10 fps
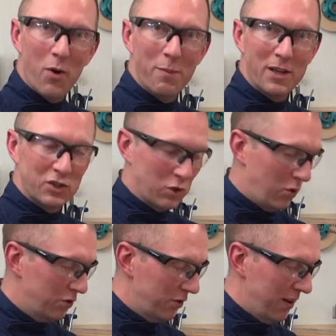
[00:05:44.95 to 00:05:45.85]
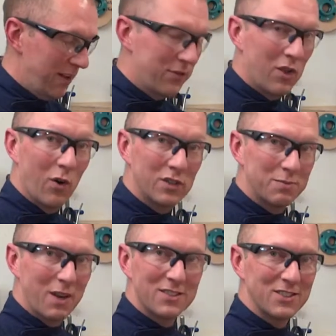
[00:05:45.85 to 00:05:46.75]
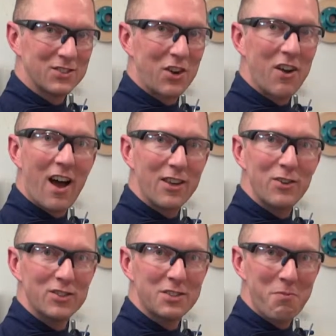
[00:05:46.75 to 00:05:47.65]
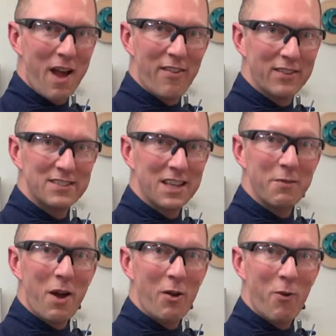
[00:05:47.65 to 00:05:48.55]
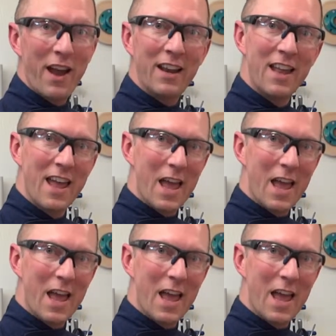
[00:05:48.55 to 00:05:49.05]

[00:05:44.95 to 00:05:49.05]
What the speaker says: and my shoulder in, those muscles are not used to balancing my weight